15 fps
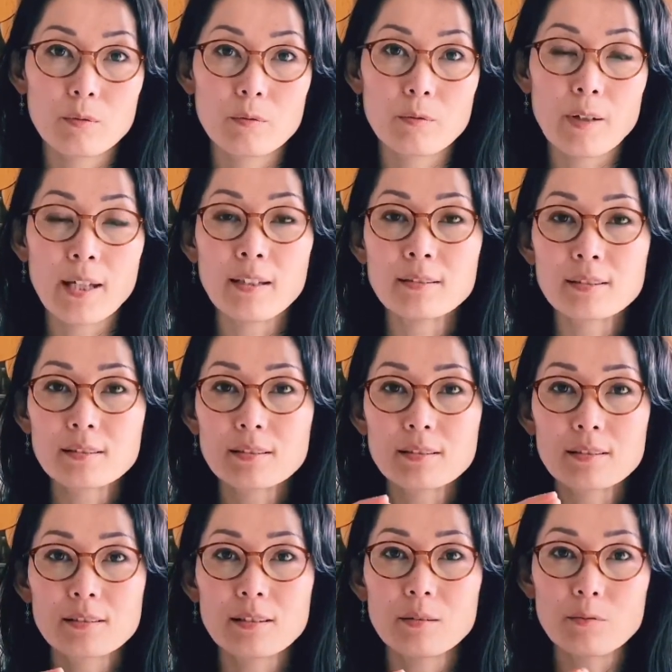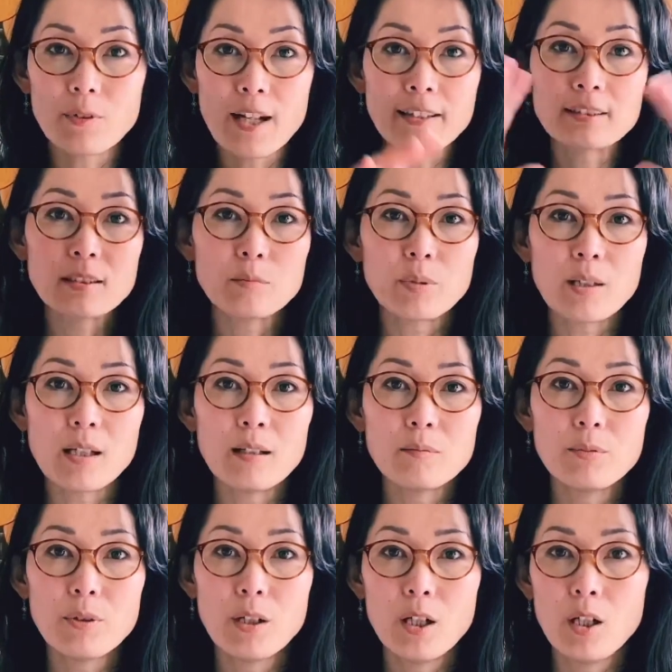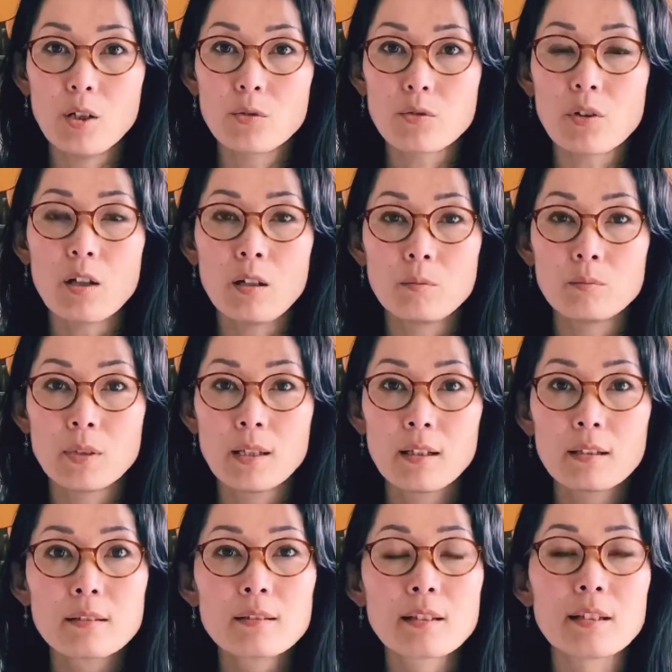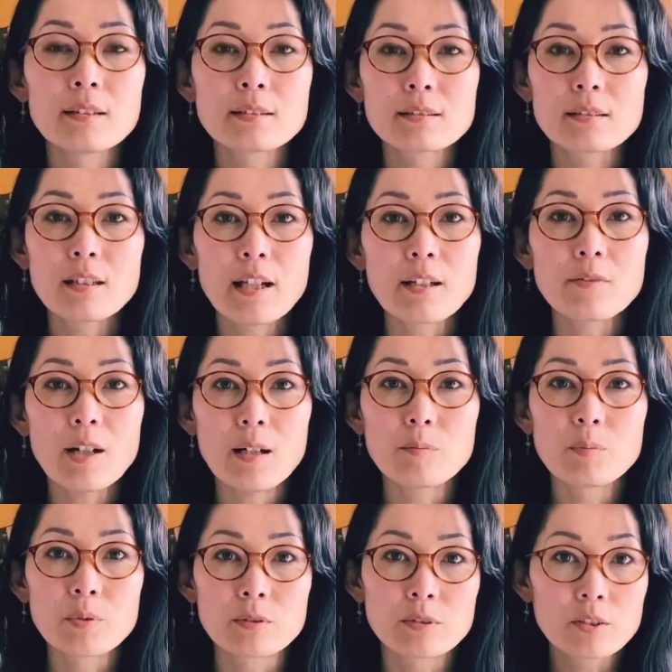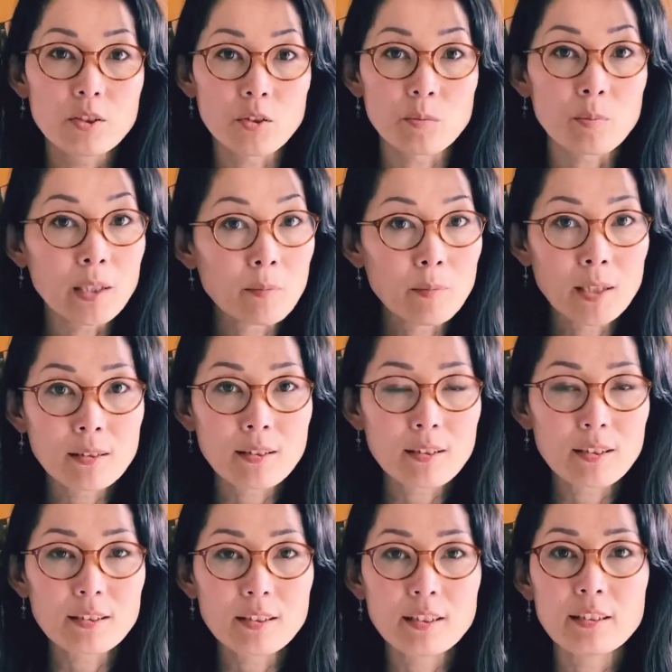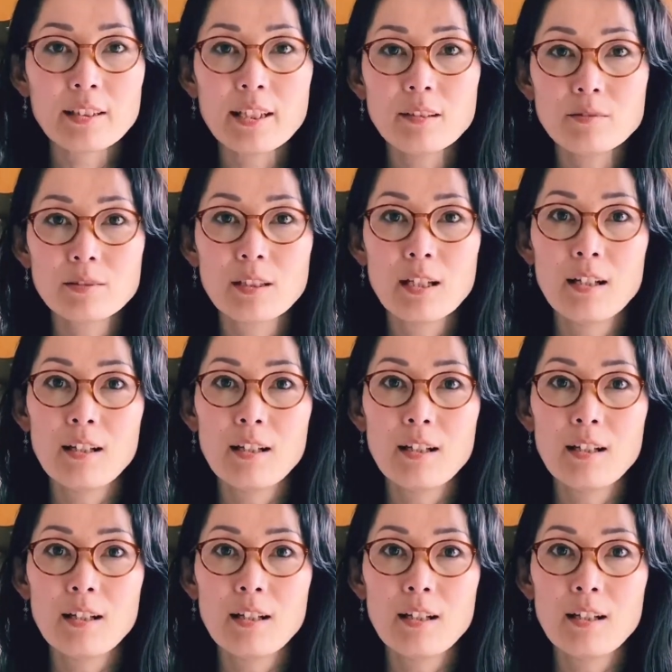rise above from this life happens to me mentality now.